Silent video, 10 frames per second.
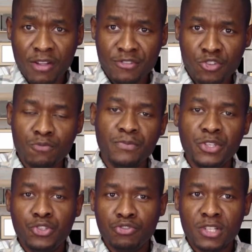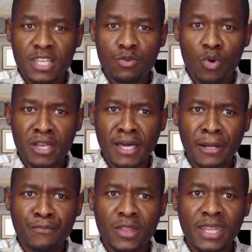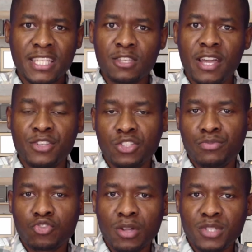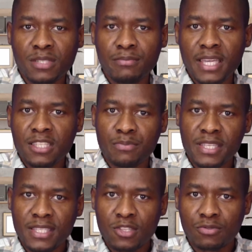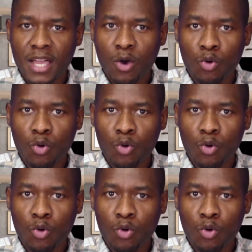revenue is usually when let's say you have a subscription-based business, right?